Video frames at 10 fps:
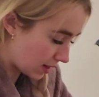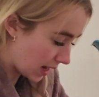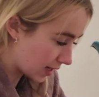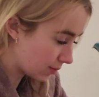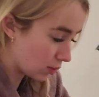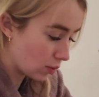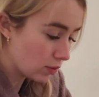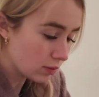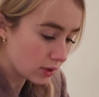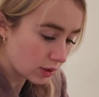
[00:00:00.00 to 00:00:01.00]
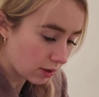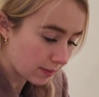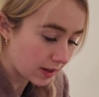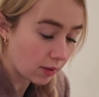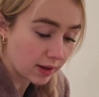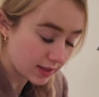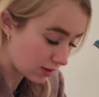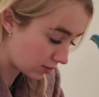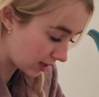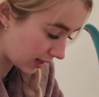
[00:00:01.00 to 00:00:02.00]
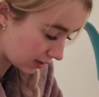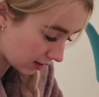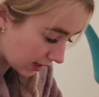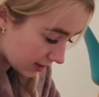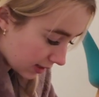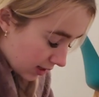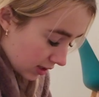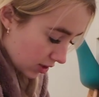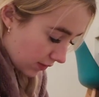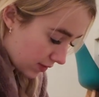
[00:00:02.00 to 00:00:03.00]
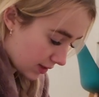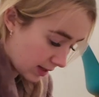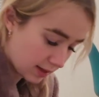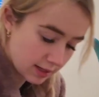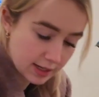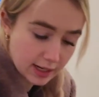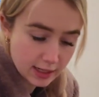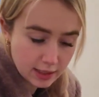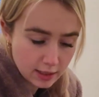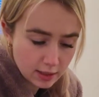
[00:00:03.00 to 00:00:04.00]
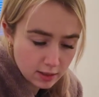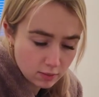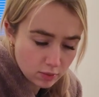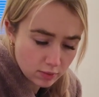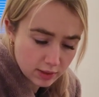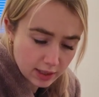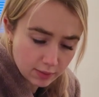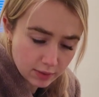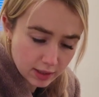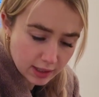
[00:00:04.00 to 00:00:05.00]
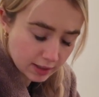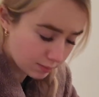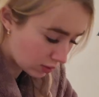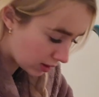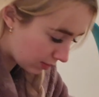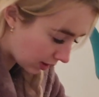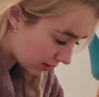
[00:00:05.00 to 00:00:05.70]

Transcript: add more. Do you know what I mean? Oh, that's an old candle I actually just shoved in there the other day. What was that one again? Body butter.